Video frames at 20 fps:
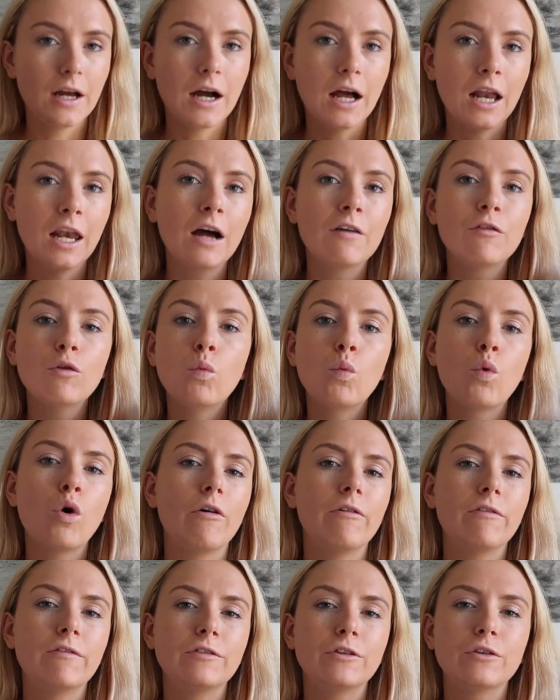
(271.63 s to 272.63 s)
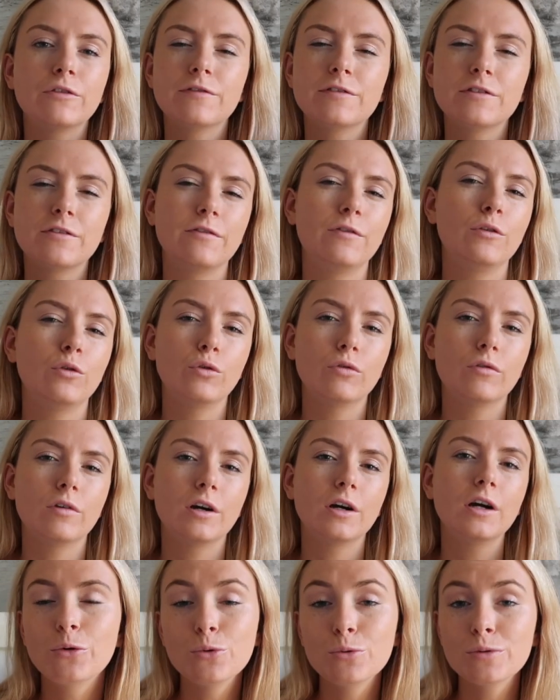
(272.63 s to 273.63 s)
I love a waft of
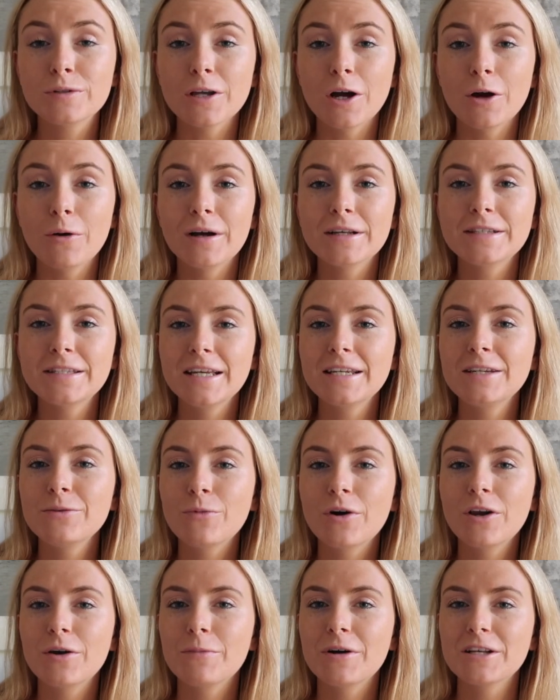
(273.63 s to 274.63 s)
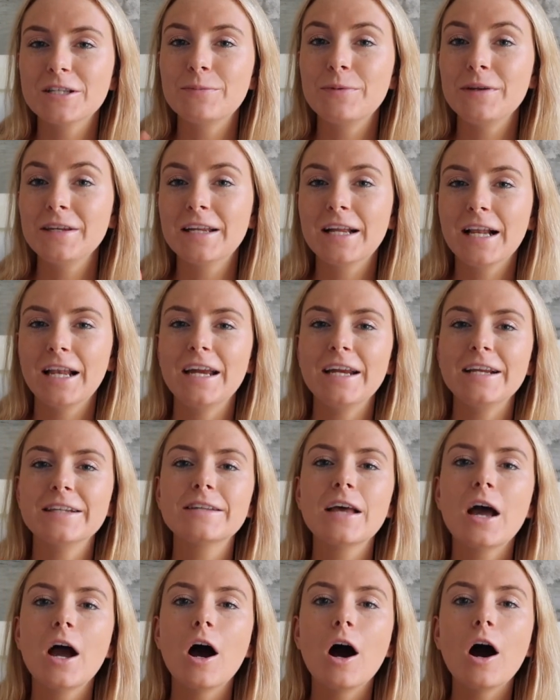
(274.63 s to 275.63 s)
zoflora. Also, I said in one of my speed
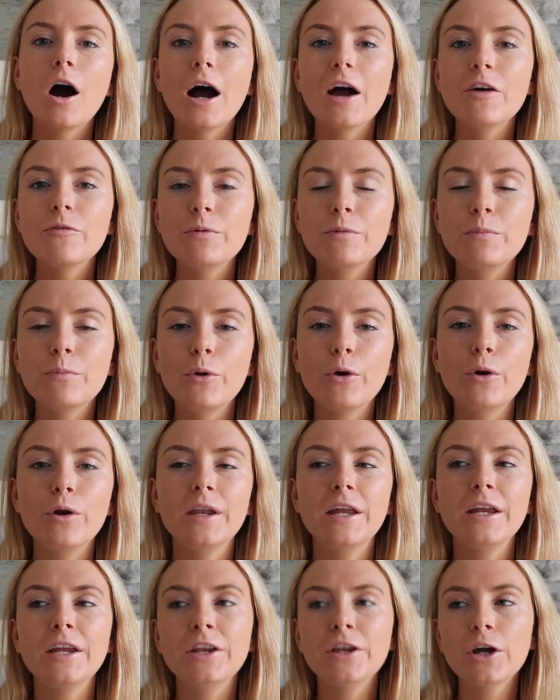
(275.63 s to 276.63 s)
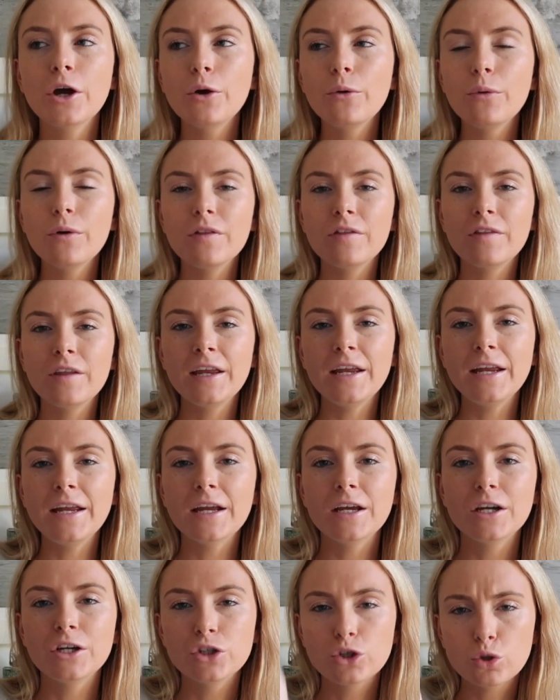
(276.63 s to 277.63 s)
cleans, I've been putting it, you know
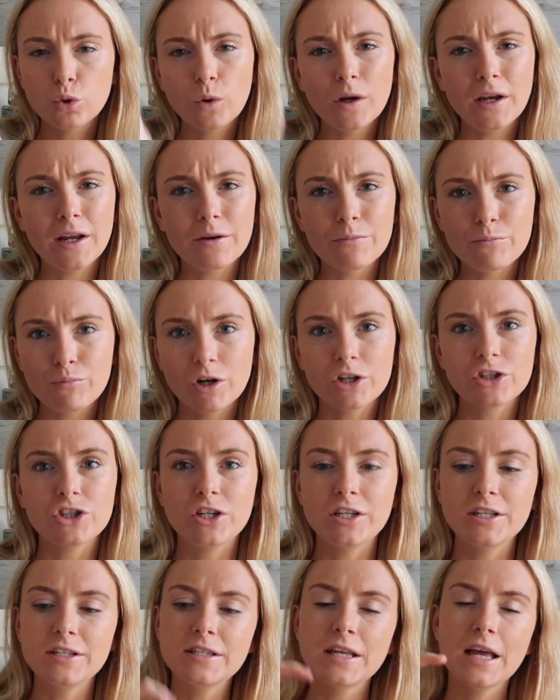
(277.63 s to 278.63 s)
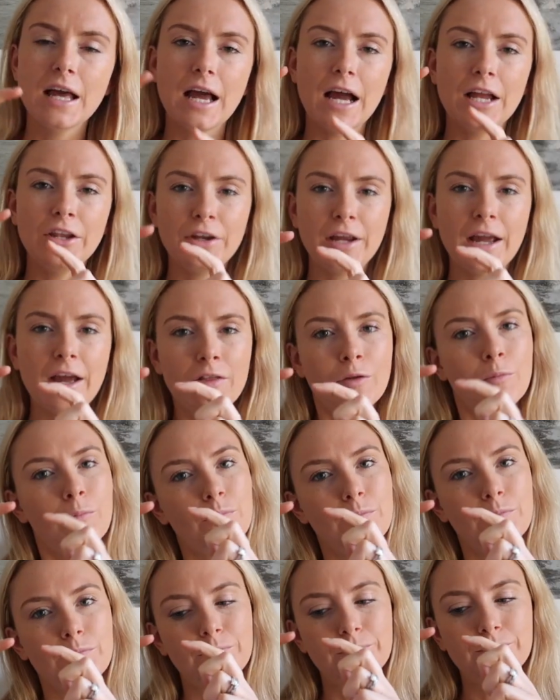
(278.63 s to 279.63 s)
the toilet brushes and you get
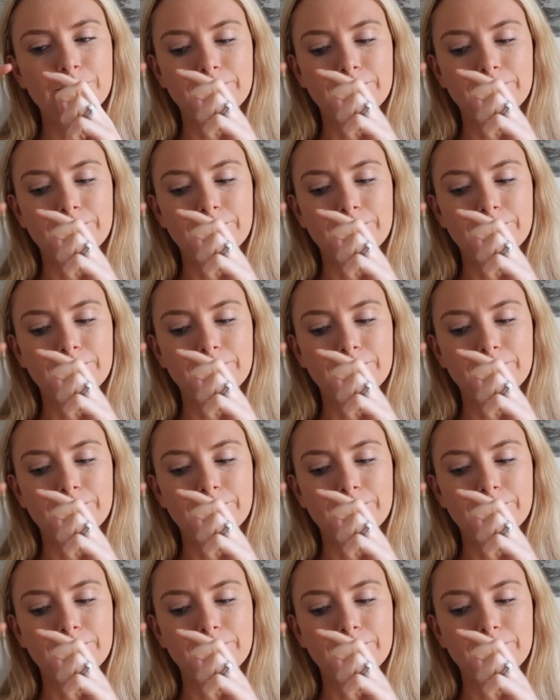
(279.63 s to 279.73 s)
the